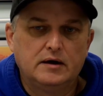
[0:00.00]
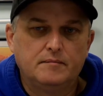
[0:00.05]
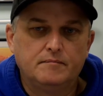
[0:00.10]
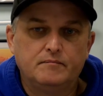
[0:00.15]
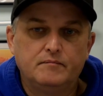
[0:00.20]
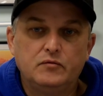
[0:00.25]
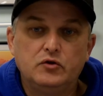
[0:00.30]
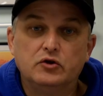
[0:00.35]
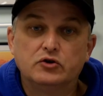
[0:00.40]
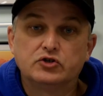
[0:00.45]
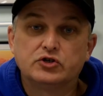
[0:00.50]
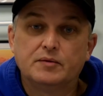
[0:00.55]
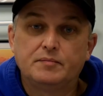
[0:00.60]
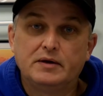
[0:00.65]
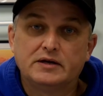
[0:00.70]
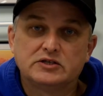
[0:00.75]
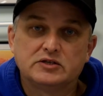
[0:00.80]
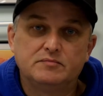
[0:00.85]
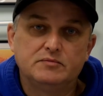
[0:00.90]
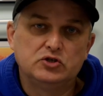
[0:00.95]
your ship
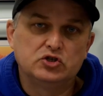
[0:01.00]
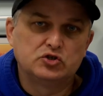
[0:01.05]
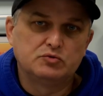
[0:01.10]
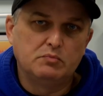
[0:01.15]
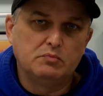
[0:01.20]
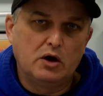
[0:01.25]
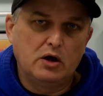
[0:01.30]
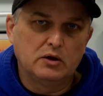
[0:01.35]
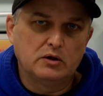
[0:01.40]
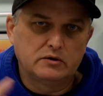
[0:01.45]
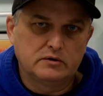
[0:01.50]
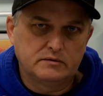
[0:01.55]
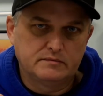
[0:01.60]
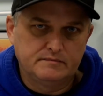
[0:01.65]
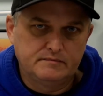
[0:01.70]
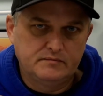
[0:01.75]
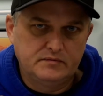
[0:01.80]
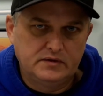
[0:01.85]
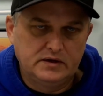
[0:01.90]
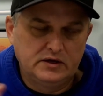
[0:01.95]
has to be smaller
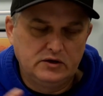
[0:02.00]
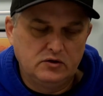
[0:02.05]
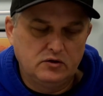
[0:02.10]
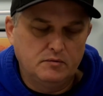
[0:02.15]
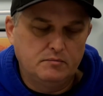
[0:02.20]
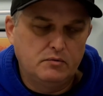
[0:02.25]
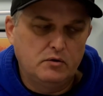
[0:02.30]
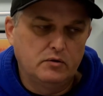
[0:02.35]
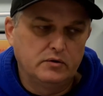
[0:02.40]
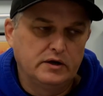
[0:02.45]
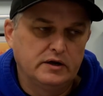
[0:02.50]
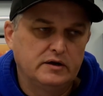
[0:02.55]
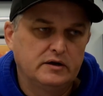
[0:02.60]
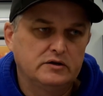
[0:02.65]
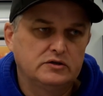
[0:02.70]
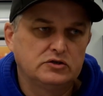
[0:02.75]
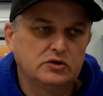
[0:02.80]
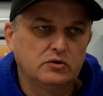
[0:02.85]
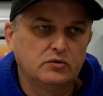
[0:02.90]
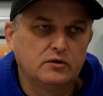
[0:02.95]
than your opponent.
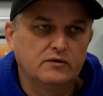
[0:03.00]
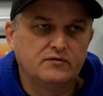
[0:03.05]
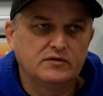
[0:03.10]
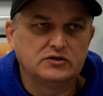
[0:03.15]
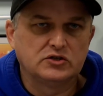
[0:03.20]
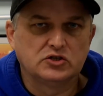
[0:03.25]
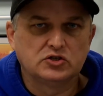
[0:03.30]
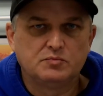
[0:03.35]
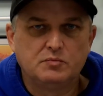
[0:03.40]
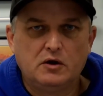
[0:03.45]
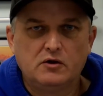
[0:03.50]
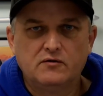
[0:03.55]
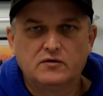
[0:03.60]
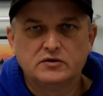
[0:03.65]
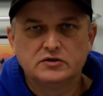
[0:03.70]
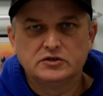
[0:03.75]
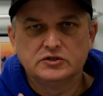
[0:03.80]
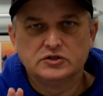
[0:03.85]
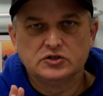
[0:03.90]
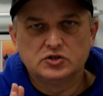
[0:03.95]
So if it's a small
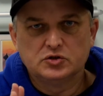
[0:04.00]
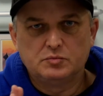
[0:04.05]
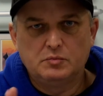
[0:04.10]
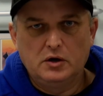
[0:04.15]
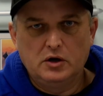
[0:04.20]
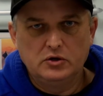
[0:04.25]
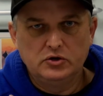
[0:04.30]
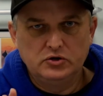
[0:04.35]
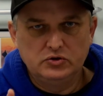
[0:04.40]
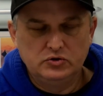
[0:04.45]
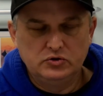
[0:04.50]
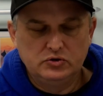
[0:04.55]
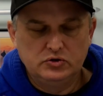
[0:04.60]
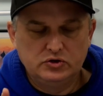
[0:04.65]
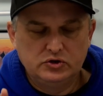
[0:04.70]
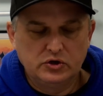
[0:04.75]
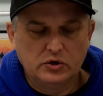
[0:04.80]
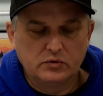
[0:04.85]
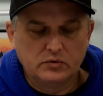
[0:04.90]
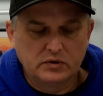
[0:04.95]
versus a small, you
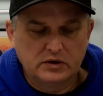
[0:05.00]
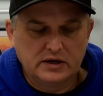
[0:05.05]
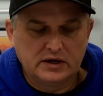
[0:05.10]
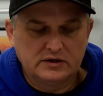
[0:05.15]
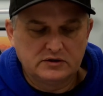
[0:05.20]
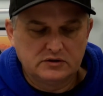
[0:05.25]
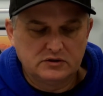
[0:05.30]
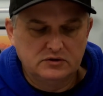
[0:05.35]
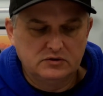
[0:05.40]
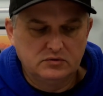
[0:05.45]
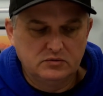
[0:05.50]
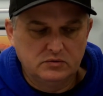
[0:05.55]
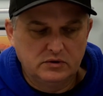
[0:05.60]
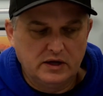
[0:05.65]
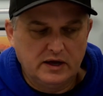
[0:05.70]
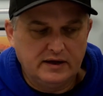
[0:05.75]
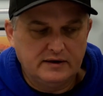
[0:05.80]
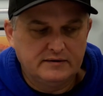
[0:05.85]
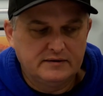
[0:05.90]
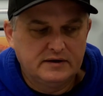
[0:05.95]
don't get to do
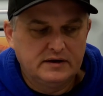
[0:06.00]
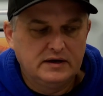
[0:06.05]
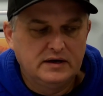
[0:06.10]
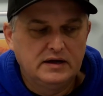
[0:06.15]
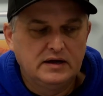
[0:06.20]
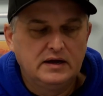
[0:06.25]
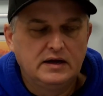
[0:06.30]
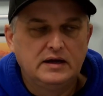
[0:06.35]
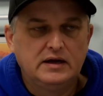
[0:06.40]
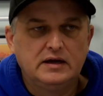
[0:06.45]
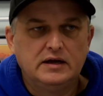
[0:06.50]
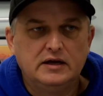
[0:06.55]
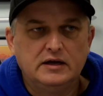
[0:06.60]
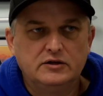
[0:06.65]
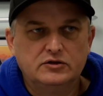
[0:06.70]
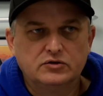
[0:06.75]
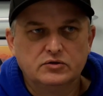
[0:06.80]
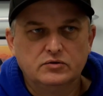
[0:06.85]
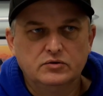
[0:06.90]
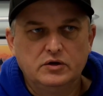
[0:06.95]
that.
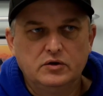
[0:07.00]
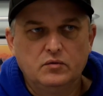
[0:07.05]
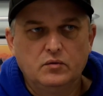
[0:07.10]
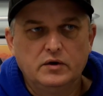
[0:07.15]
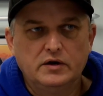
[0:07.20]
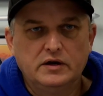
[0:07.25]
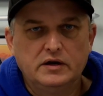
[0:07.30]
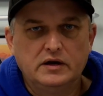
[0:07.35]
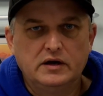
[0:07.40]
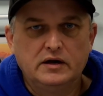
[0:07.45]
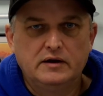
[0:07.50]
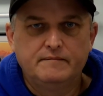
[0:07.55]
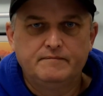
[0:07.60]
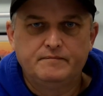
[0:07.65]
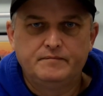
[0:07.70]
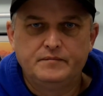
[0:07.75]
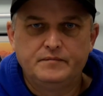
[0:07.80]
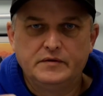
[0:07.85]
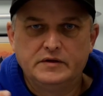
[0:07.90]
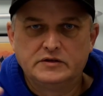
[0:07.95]
It's only when
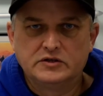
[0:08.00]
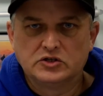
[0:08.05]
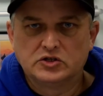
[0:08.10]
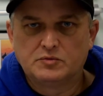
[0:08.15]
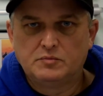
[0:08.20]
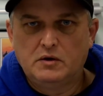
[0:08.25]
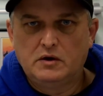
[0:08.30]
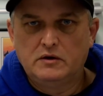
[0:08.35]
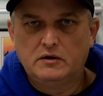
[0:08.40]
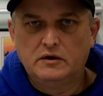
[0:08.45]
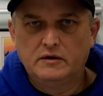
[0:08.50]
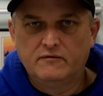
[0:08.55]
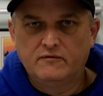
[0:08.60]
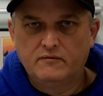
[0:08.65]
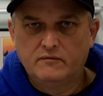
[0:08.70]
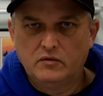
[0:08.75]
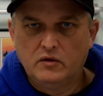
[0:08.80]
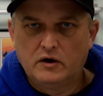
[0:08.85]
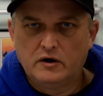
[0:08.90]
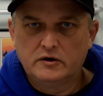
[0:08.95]
it's a
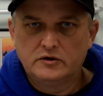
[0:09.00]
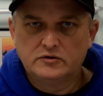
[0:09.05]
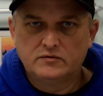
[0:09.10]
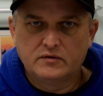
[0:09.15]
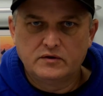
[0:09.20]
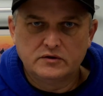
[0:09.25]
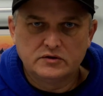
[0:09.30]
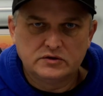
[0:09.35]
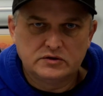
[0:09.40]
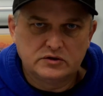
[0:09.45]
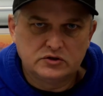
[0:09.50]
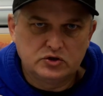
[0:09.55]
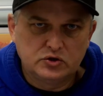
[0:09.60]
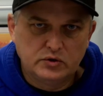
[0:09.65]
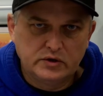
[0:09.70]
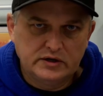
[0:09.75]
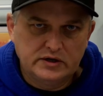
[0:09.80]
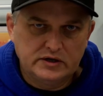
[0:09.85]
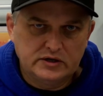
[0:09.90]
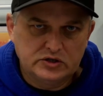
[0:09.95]
large versus
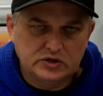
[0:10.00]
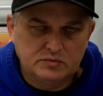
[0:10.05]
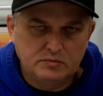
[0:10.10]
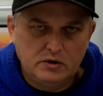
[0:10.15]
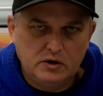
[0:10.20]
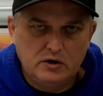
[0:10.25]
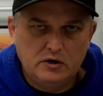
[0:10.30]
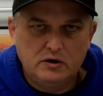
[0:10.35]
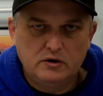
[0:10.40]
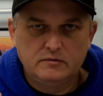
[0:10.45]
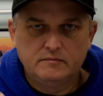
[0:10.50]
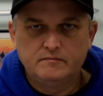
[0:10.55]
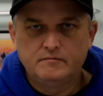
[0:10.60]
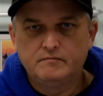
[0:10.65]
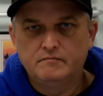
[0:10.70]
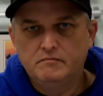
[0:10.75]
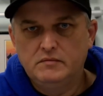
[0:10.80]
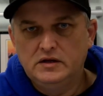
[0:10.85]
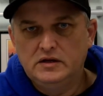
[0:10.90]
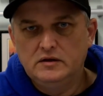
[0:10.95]
shooting at a small,
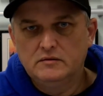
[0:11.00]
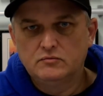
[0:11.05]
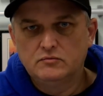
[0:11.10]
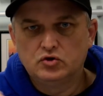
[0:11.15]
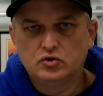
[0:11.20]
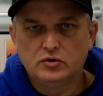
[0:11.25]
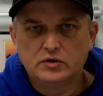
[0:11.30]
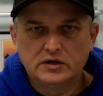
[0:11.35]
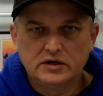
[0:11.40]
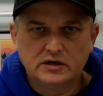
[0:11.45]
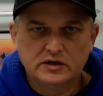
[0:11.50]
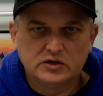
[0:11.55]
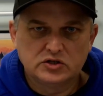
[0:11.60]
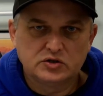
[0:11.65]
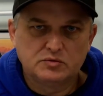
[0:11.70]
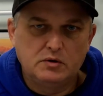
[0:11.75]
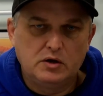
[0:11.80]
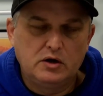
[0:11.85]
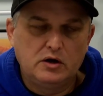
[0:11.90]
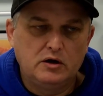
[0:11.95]
medium shooting at a
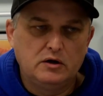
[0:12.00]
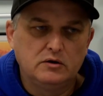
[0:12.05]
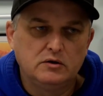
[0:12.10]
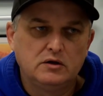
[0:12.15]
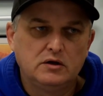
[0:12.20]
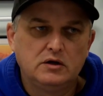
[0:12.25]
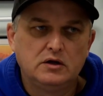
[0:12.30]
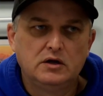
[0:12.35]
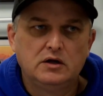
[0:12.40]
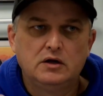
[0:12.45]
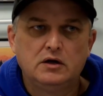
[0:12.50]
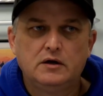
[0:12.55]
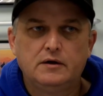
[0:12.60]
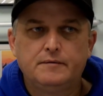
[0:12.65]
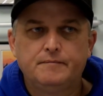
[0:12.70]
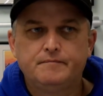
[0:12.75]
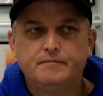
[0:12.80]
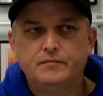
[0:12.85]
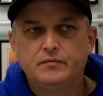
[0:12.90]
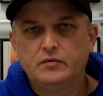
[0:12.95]
small,
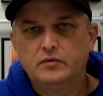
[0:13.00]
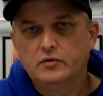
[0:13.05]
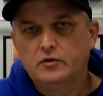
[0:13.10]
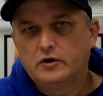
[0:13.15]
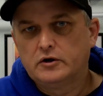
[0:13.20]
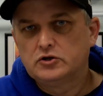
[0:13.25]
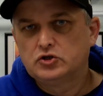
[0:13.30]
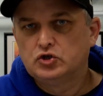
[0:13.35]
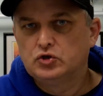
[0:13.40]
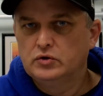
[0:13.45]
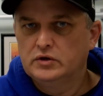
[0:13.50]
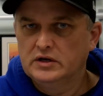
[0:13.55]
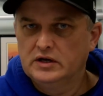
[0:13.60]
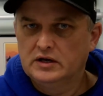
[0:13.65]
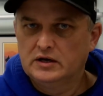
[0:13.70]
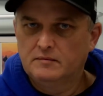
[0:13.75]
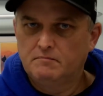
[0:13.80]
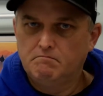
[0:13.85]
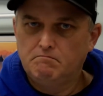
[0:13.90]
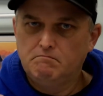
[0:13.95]
large shooting at
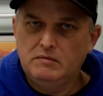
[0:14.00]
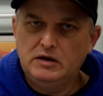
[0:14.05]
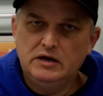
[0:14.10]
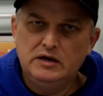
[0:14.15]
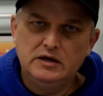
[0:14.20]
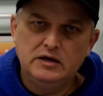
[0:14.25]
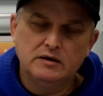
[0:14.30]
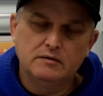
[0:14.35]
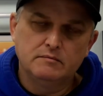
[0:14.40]
a medium,